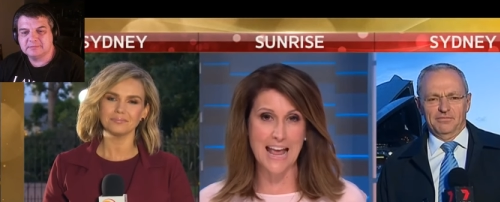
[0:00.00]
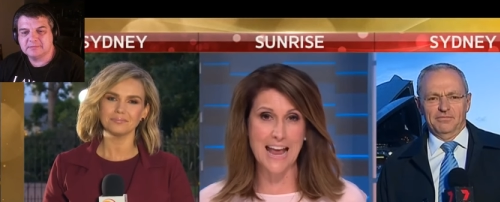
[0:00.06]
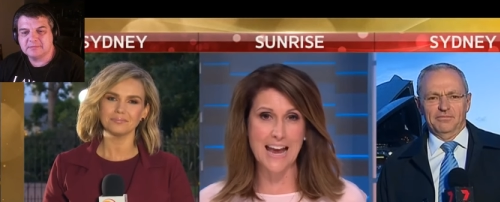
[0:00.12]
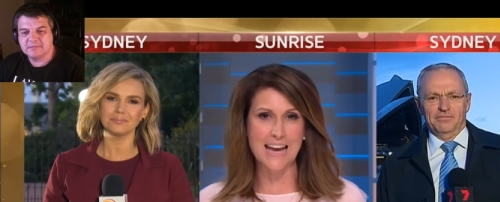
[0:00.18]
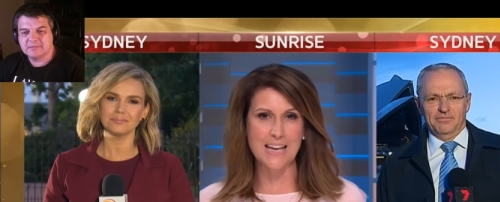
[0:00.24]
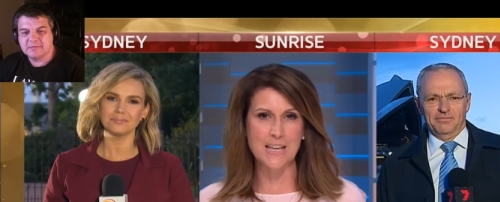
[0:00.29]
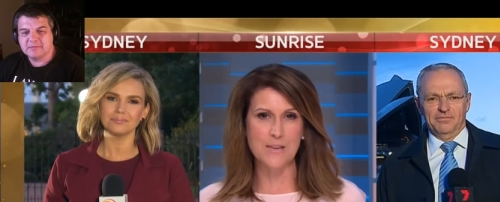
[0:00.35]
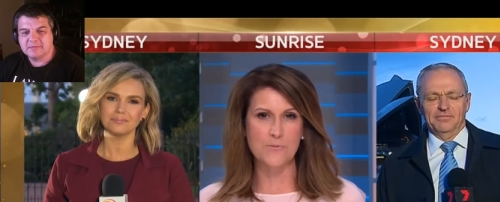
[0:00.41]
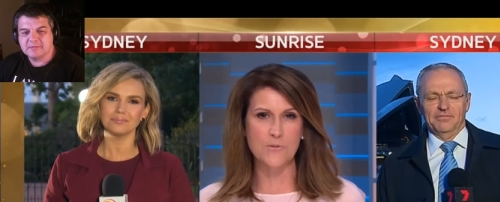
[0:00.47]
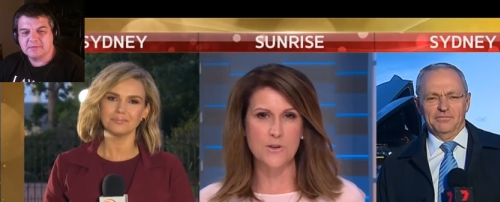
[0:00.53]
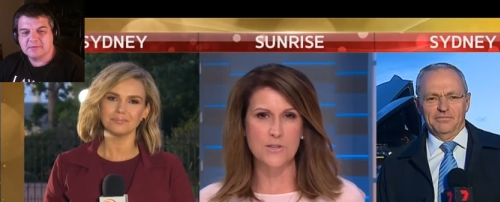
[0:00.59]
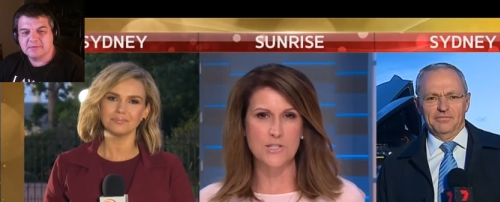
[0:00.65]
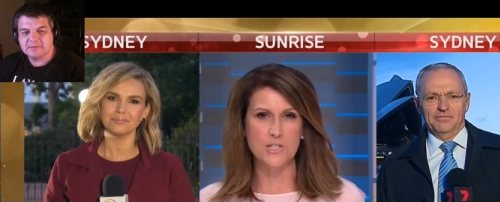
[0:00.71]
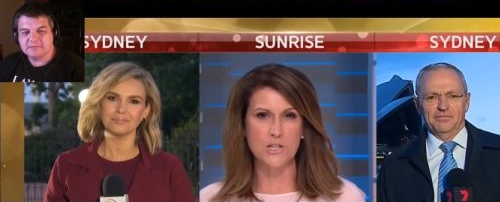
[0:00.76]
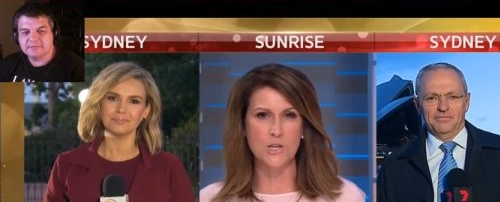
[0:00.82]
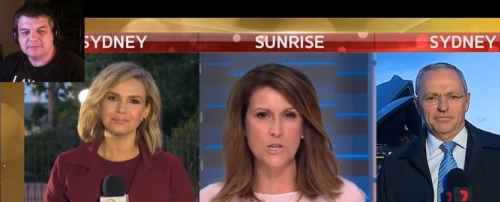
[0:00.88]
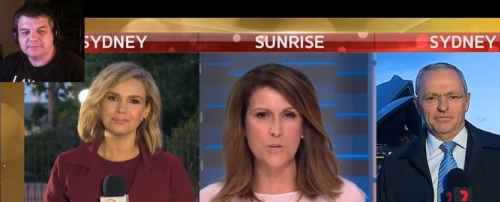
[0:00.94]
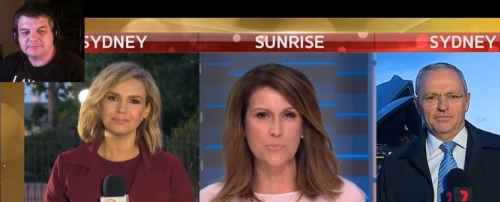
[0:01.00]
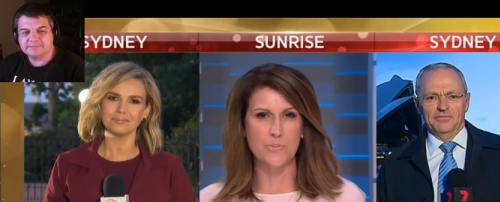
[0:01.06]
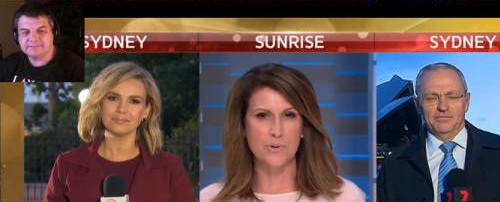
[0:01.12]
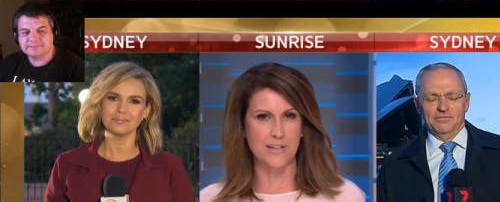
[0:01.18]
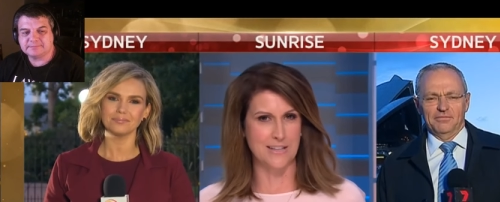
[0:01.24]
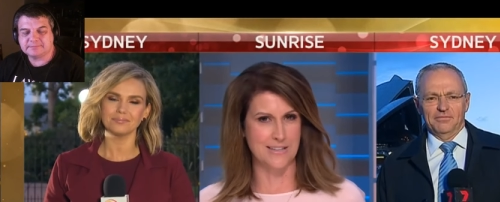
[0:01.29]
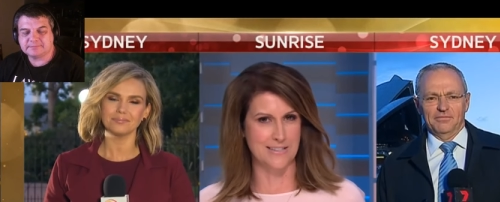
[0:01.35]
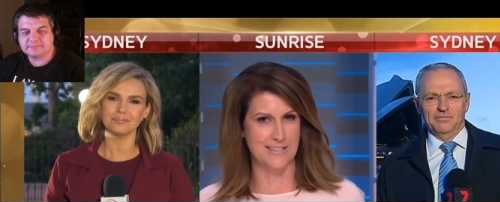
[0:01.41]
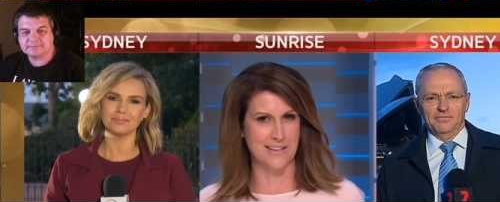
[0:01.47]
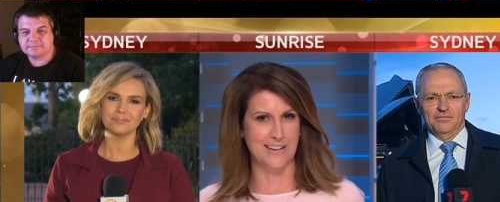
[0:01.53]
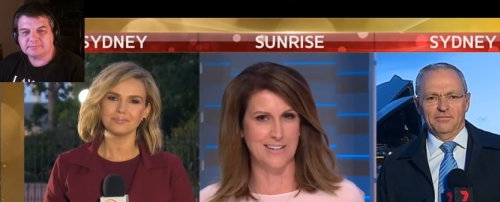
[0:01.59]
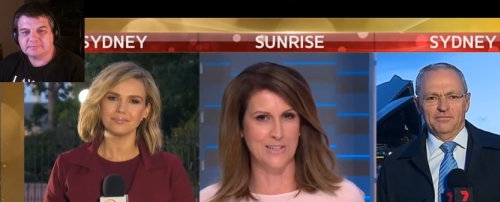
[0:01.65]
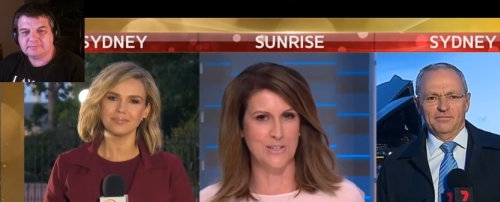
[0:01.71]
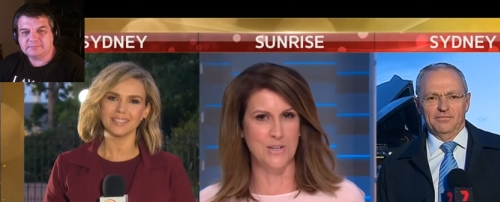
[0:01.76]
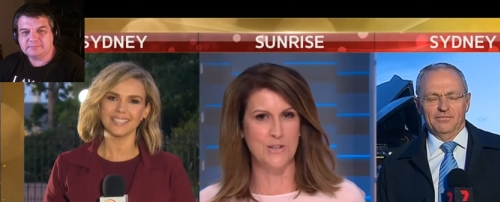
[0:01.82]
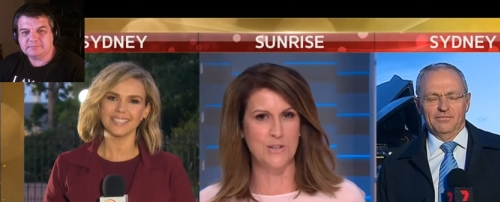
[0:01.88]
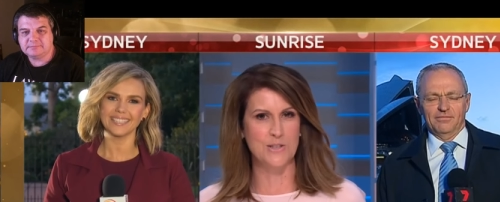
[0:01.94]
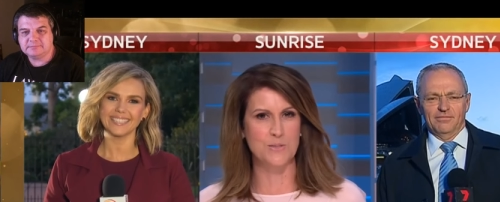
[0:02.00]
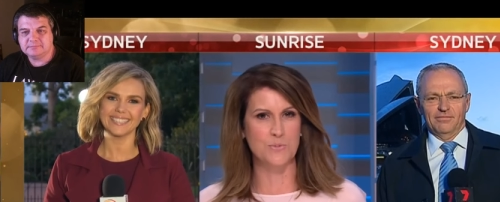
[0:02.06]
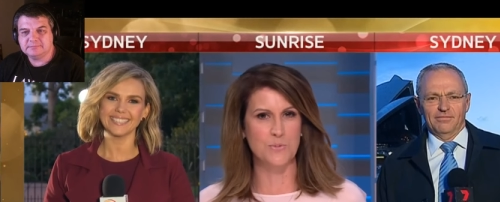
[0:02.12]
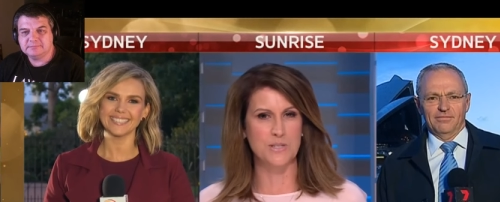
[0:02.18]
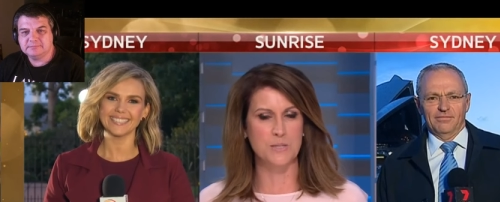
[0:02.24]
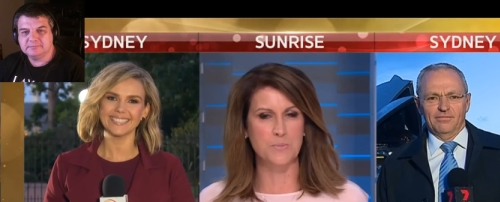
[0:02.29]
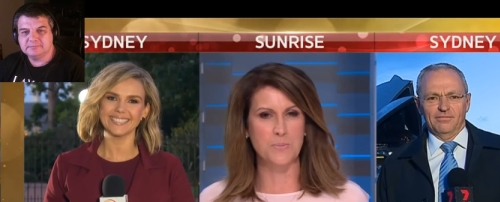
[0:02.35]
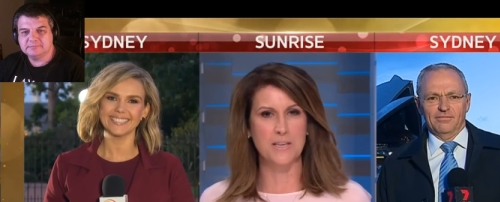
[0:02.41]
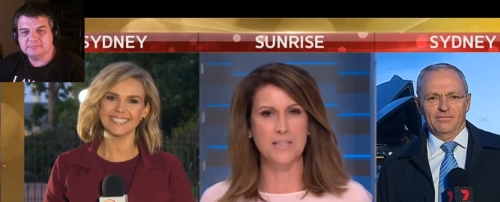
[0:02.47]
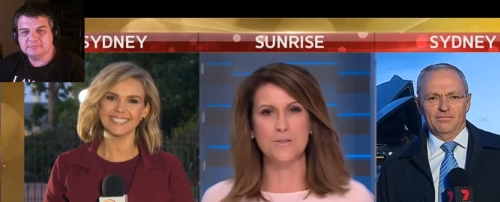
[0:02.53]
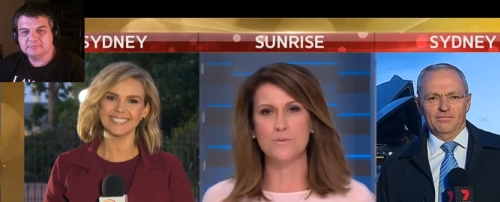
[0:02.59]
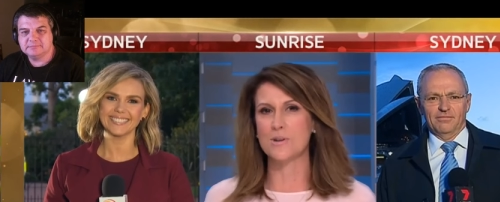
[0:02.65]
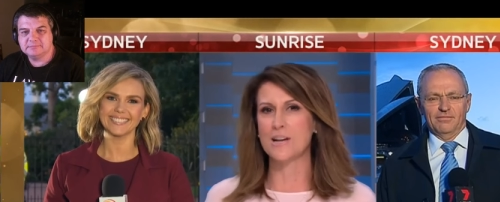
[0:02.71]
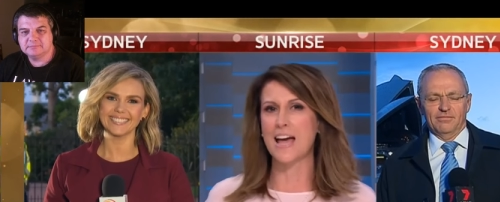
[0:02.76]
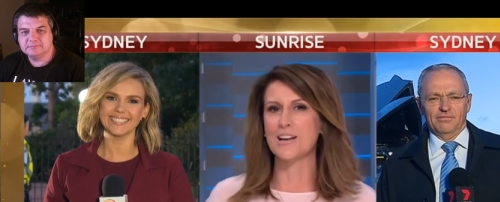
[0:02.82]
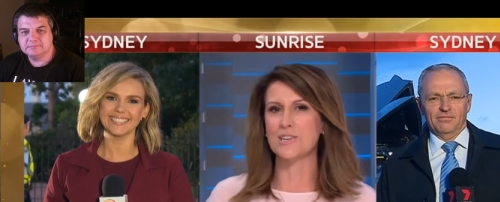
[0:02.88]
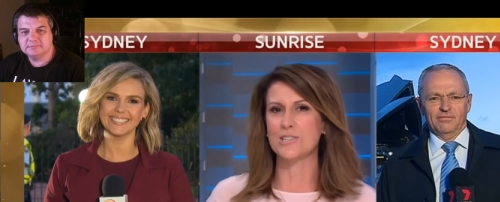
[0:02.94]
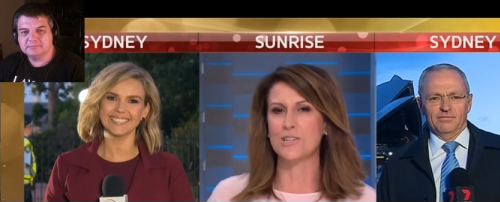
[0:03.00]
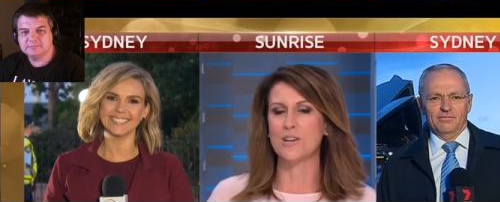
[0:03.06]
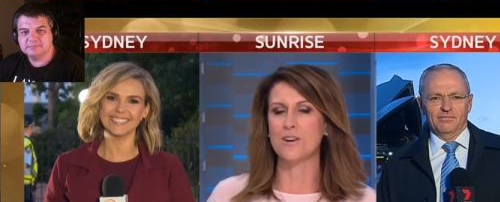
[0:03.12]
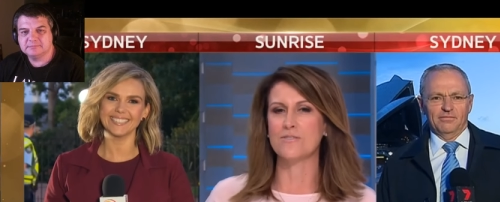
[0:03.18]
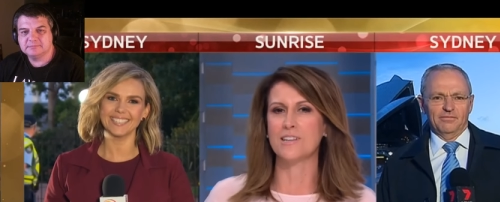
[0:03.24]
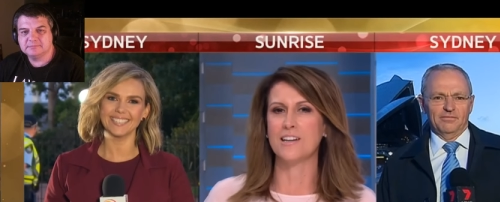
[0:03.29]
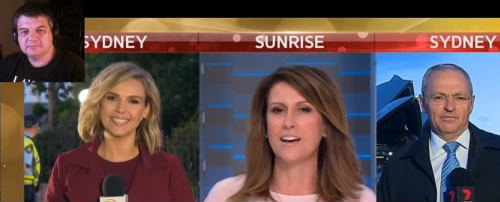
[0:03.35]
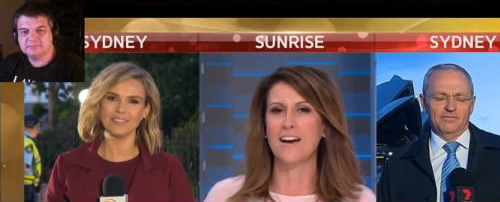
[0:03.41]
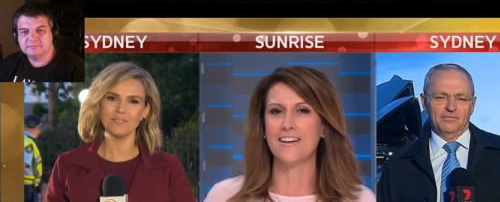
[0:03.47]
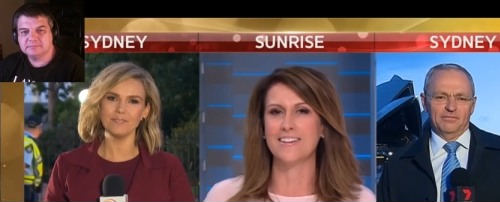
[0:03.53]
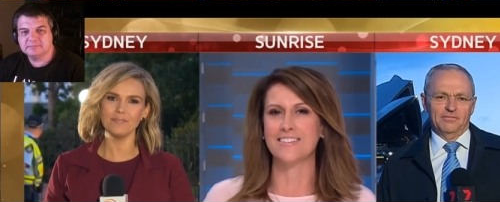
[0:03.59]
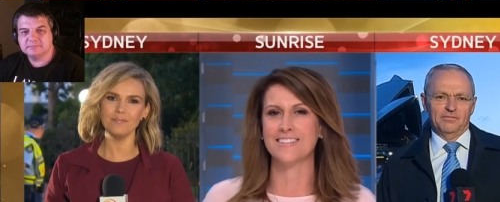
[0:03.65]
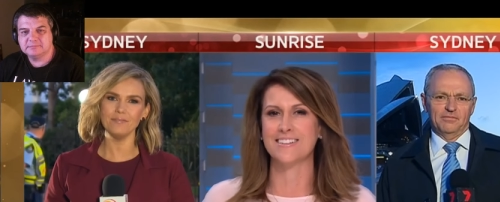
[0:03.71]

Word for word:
Speaker 1: Eddie, first to you, pretty exciting news. What's been the reaction overnight?